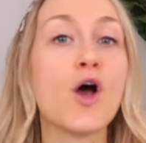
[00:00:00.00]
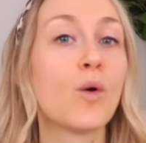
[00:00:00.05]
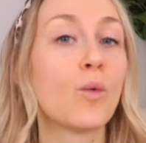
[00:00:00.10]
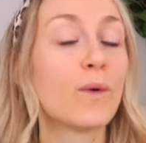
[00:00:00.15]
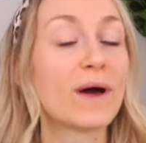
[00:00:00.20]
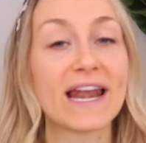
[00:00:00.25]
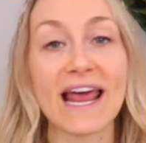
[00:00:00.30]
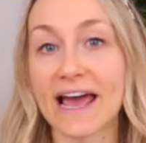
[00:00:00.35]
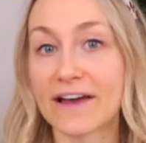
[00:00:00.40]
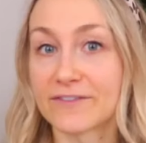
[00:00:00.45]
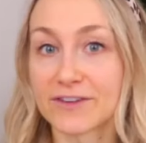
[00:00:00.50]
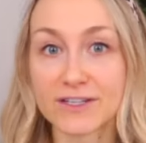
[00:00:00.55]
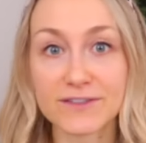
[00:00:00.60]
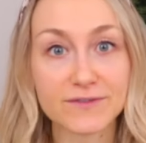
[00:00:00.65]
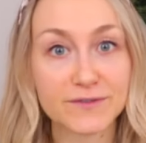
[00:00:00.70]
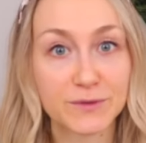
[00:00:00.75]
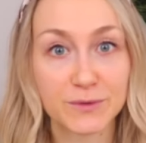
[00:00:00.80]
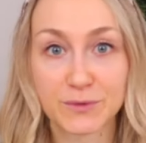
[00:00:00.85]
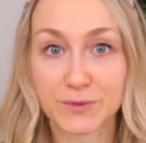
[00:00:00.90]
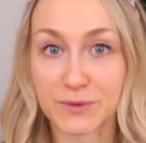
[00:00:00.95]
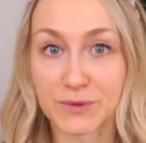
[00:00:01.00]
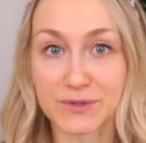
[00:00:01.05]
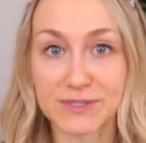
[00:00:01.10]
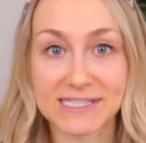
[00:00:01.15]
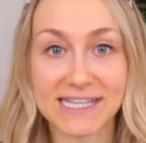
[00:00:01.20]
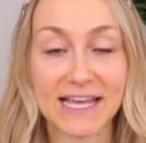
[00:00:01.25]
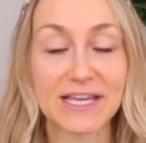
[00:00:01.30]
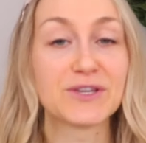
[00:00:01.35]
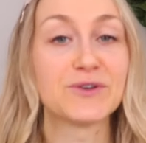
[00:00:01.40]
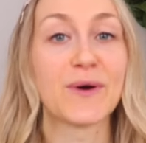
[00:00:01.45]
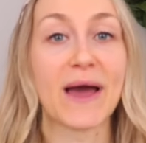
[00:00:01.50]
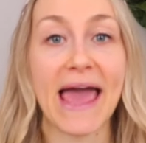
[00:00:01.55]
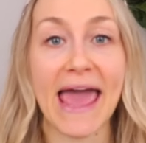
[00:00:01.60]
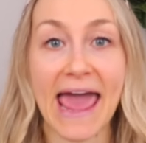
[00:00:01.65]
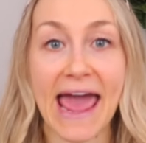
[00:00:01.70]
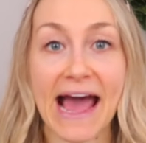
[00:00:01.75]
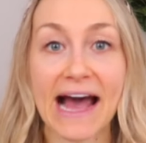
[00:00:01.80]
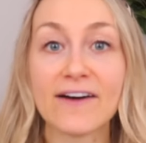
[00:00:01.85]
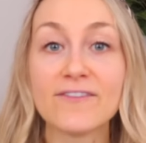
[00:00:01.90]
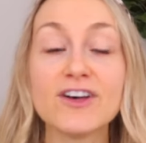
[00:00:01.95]
whatever food rules that you
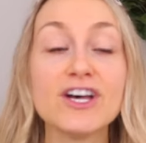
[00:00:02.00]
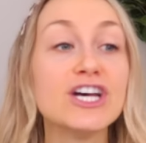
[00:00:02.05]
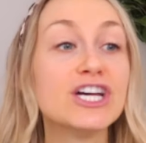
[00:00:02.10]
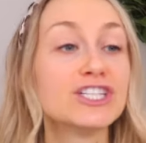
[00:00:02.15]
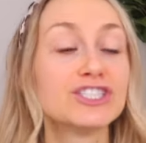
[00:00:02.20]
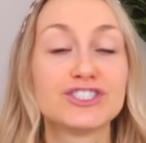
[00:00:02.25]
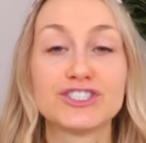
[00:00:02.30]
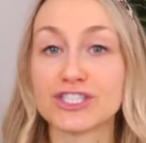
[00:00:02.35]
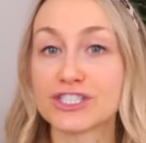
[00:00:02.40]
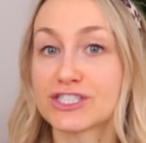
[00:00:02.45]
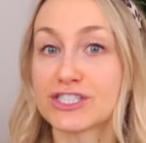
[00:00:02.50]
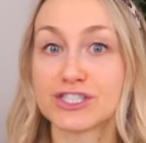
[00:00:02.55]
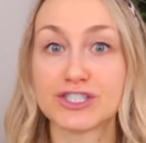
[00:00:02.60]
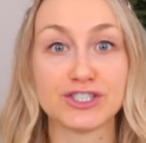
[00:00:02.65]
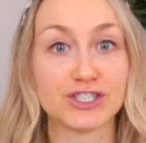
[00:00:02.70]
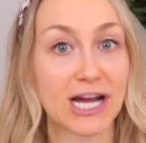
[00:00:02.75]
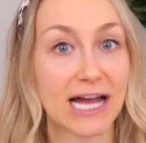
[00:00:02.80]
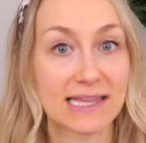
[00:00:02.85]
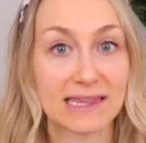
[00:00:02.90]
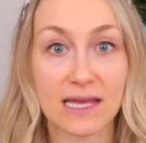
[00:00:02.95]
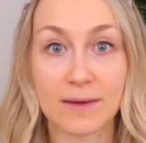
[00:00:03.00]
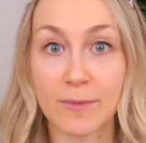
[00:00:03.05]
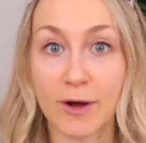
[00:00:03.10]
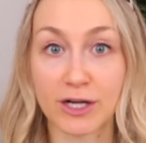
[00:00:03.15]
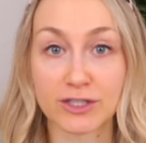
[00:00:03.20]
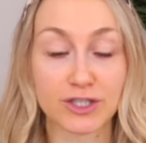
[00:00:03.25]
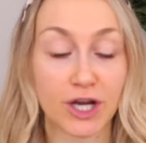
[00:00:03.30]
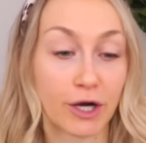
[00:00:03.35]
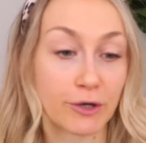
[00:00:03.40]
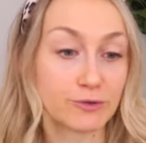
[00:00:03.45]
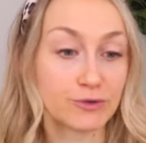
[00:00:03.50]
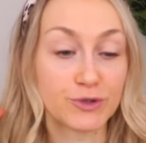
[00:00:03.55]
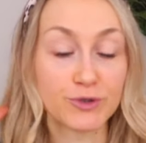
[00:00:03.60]
have, just jot them all down.